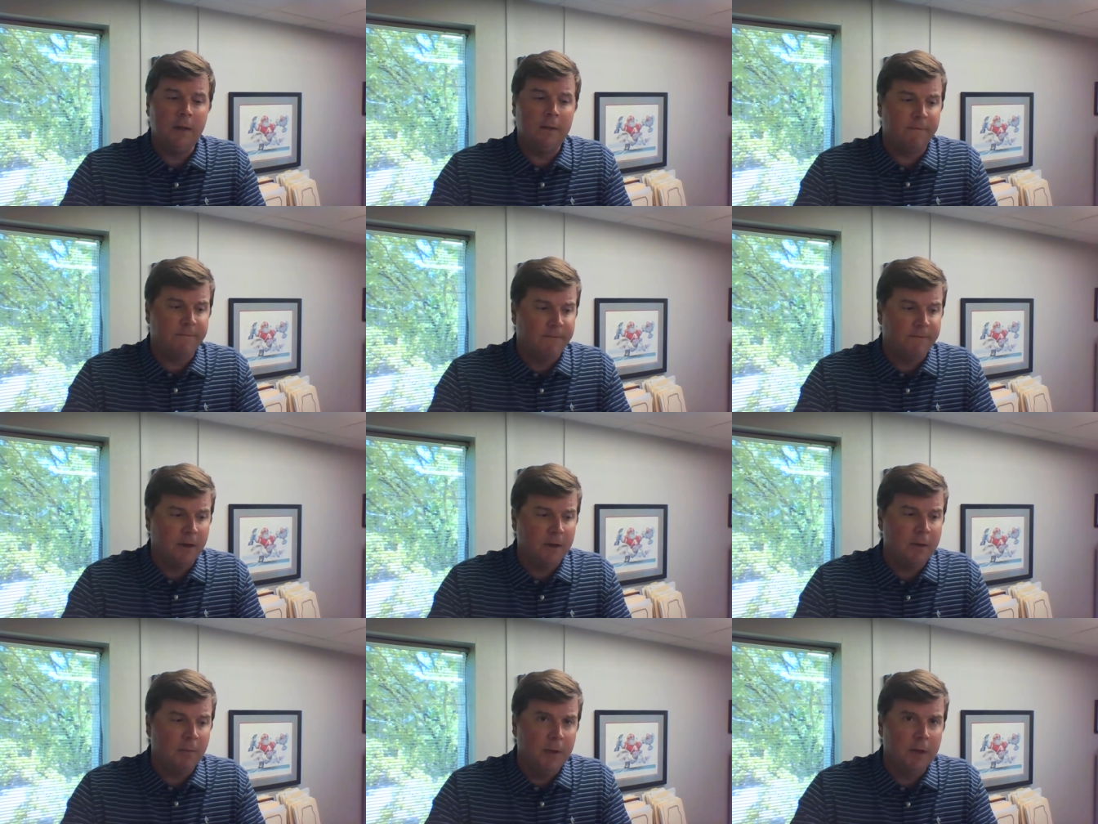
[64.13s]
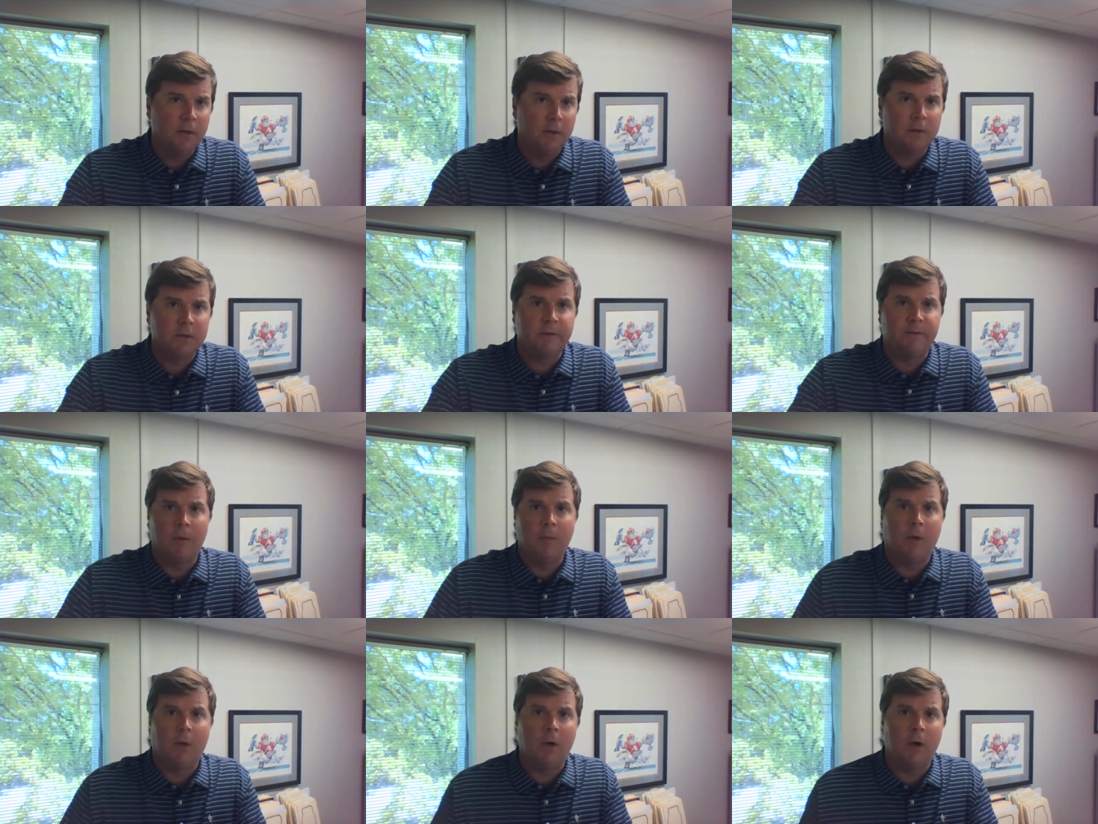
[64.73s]
the fundamentals of
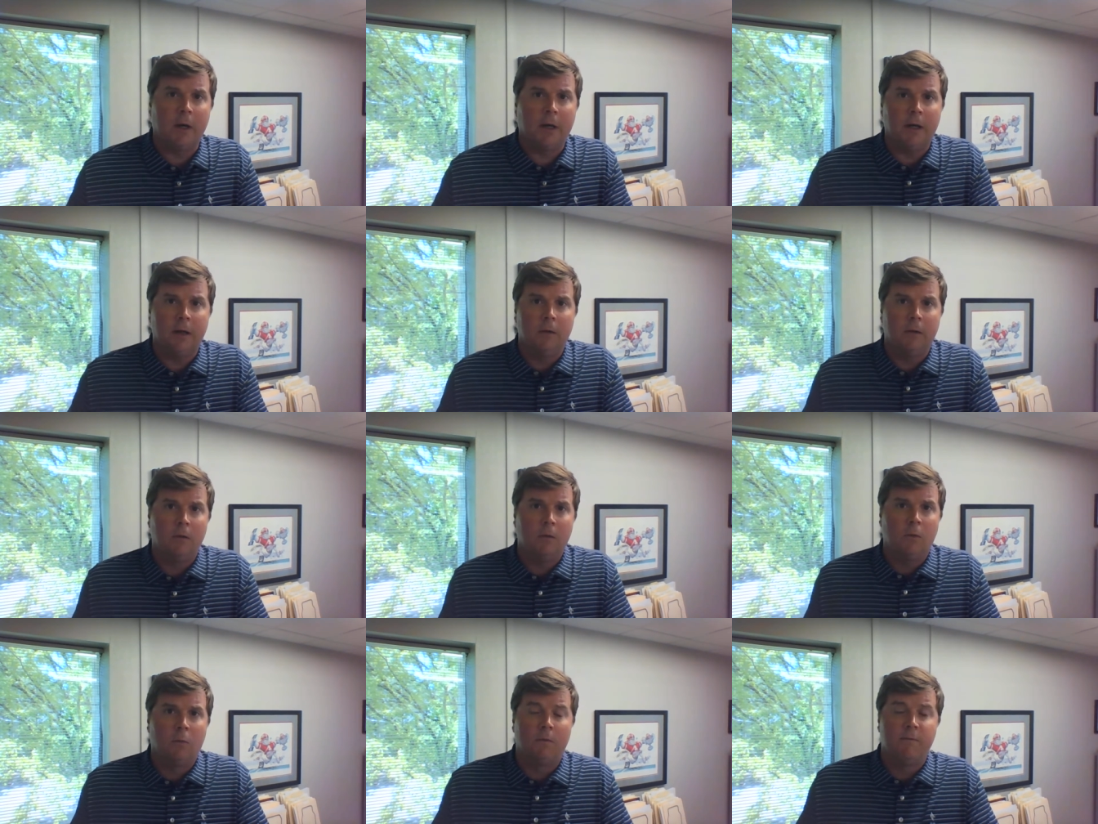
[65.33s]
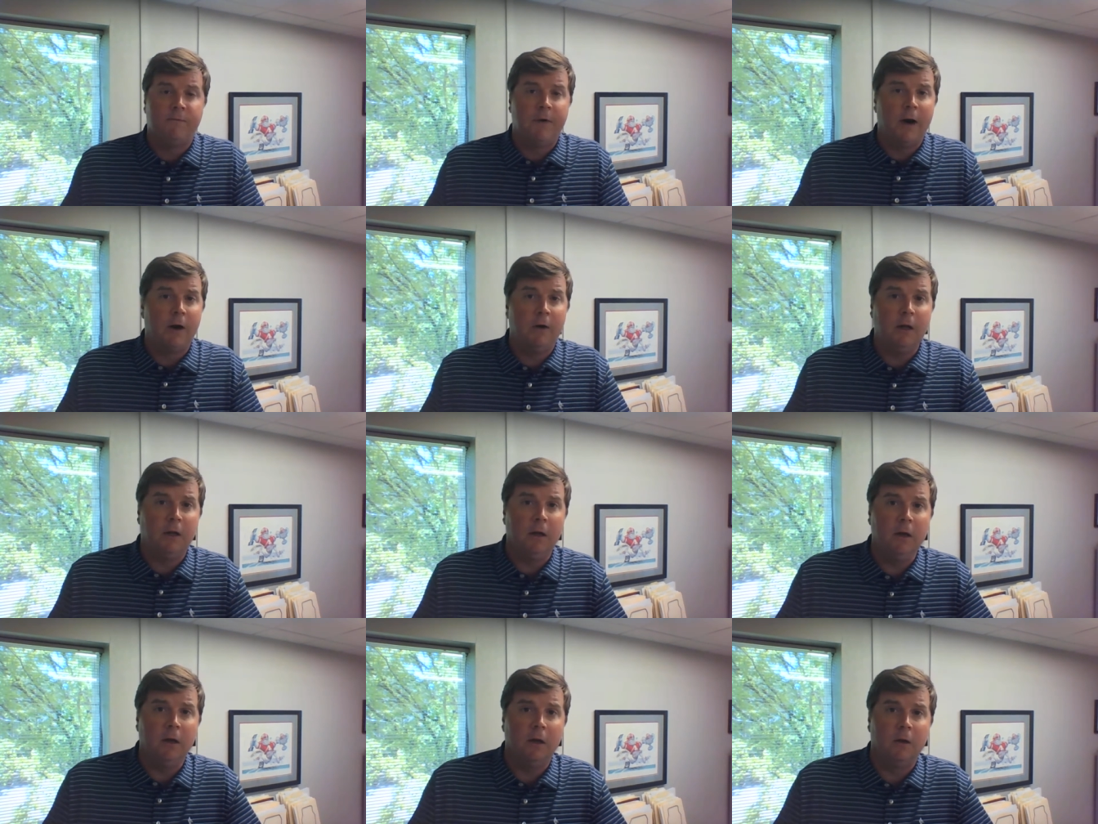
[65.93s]
our market were very
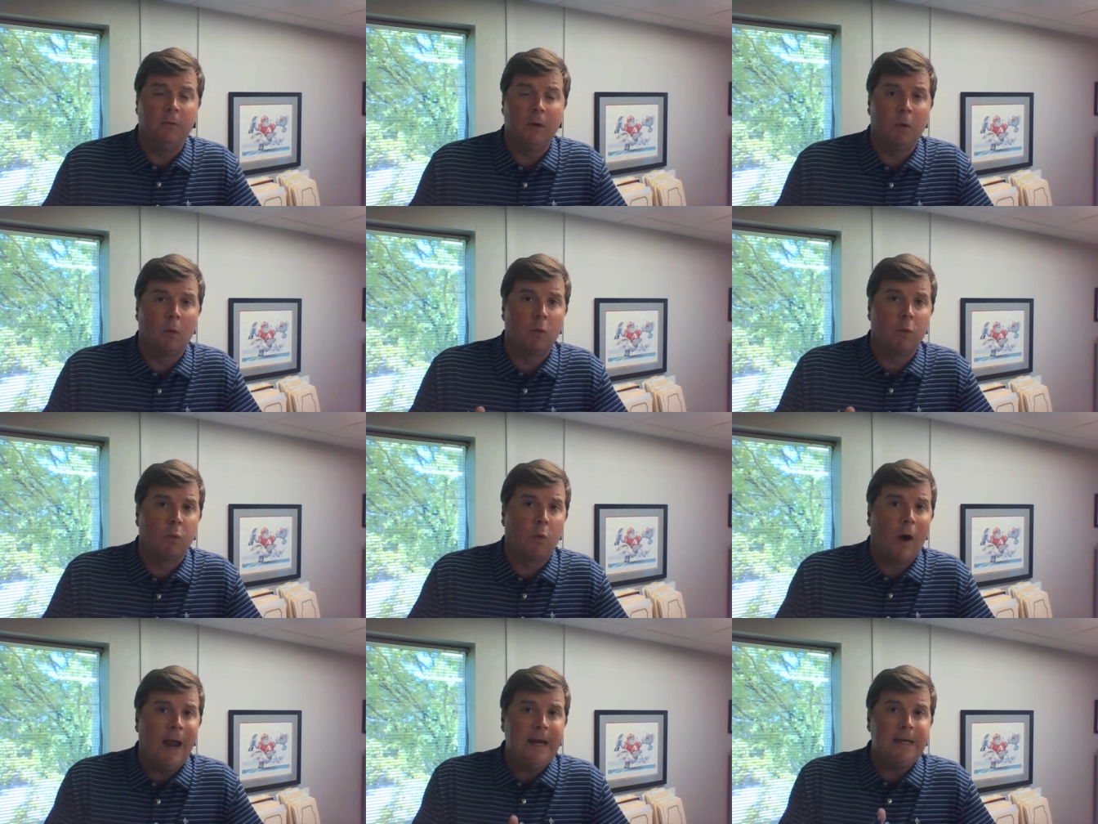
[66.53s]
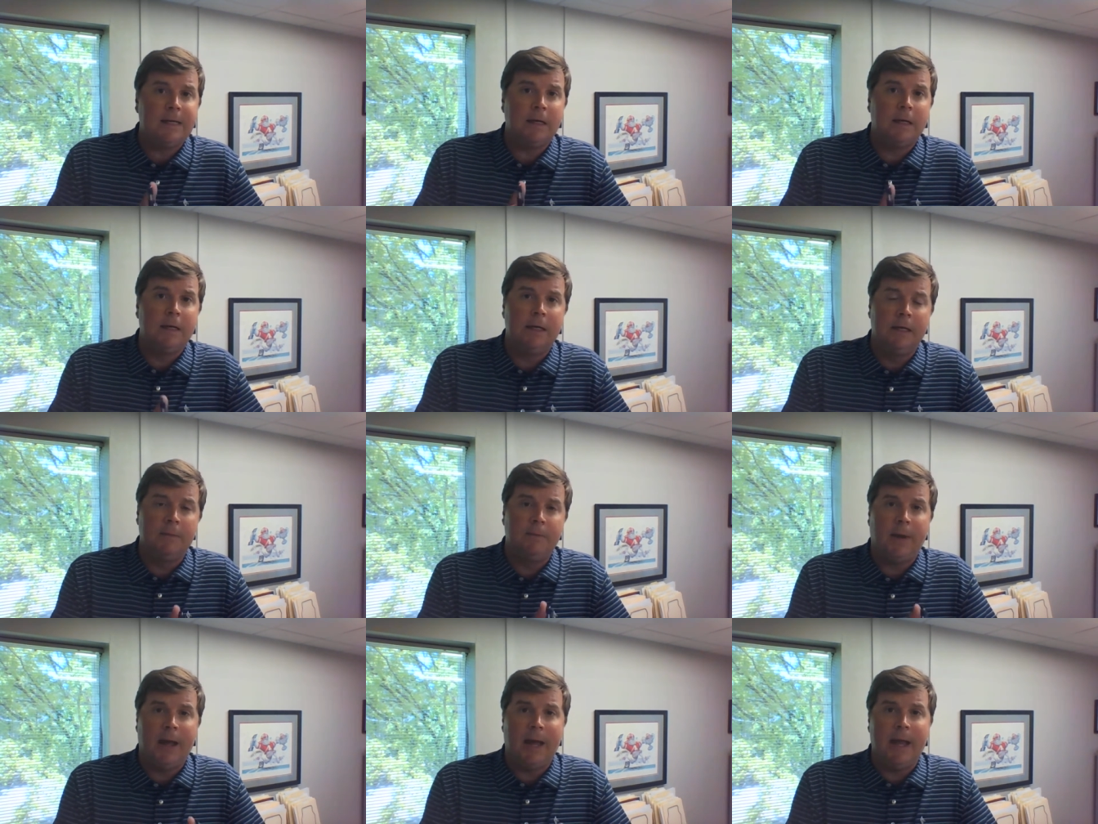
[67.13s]
good. We were right
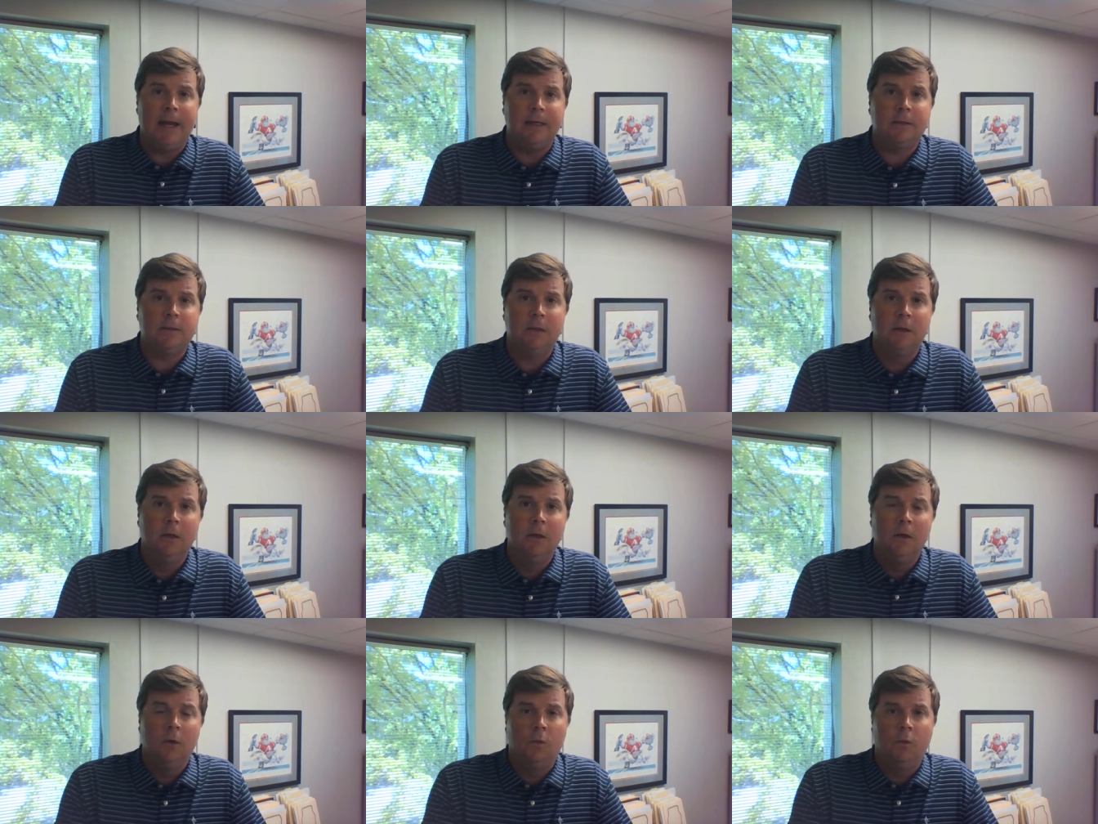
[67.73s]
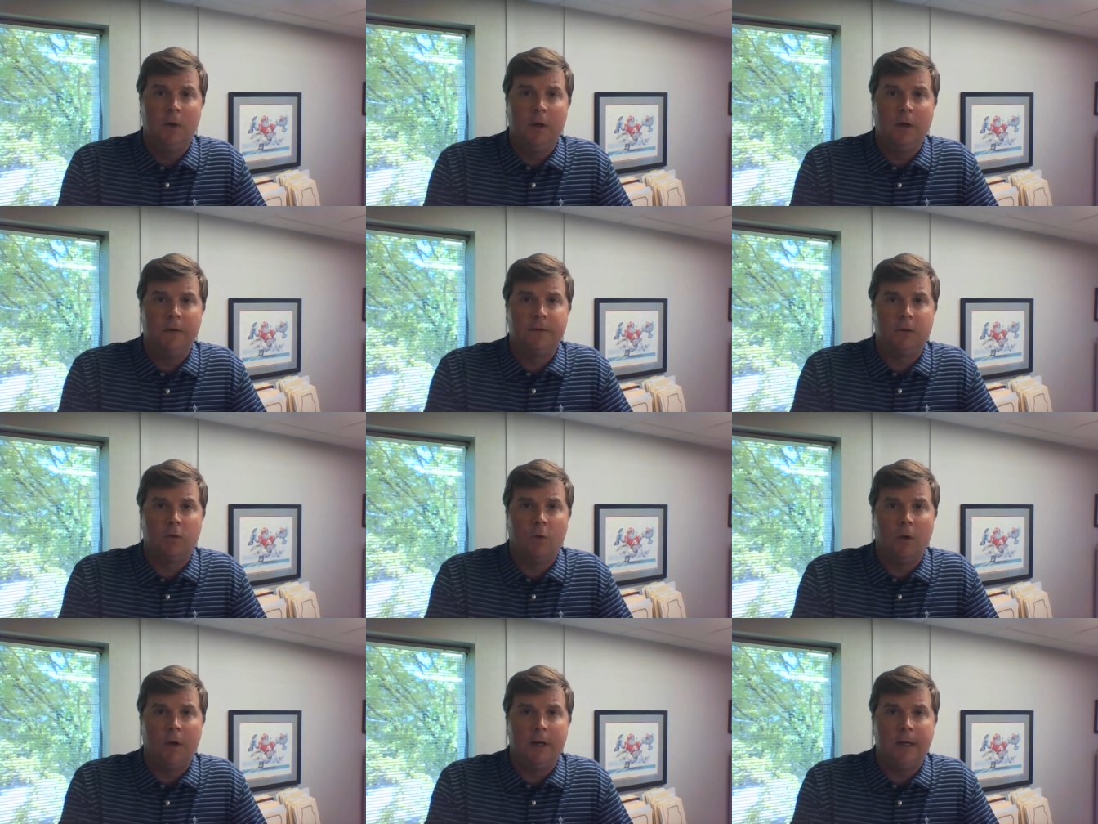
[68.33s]
in pace with
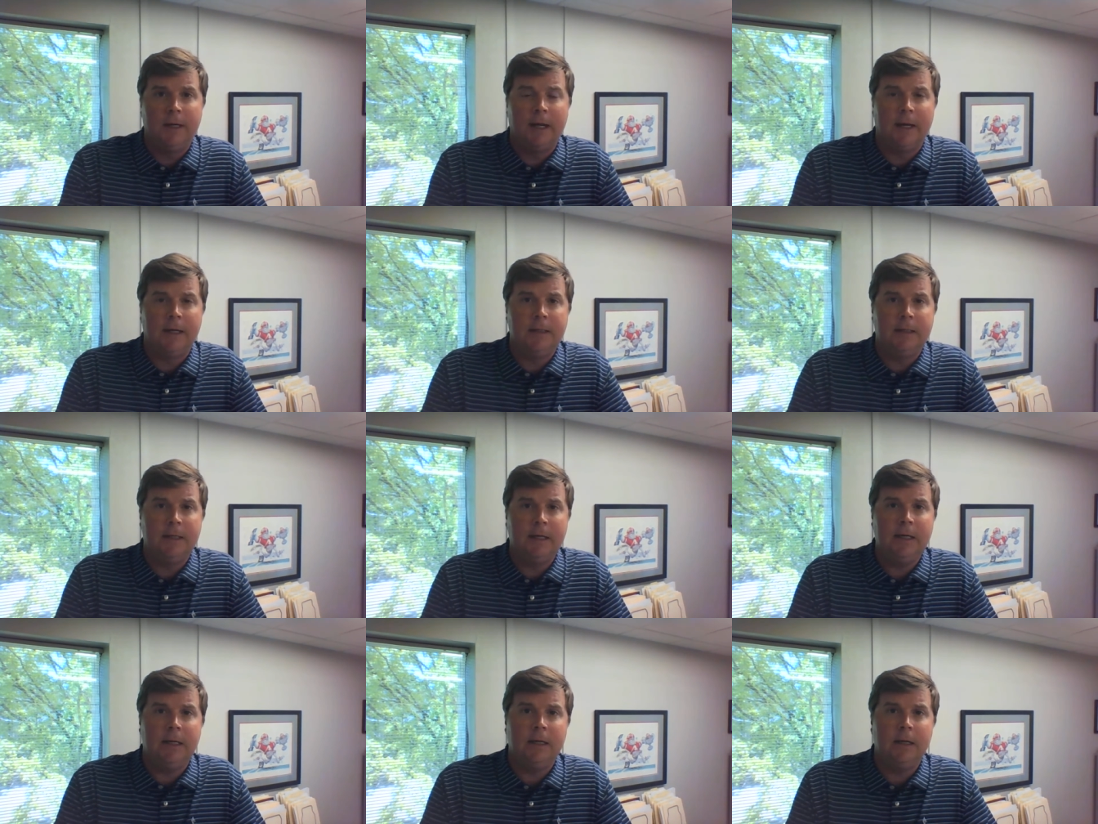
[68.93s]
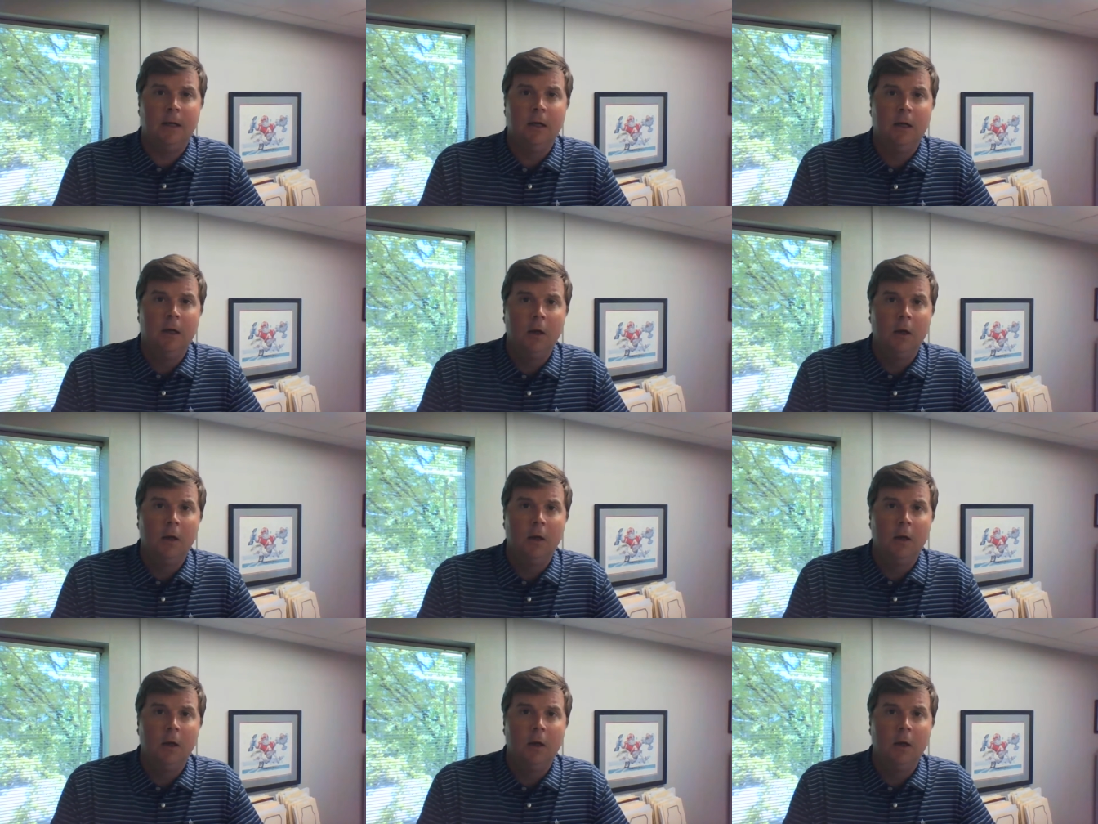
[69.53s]
2019.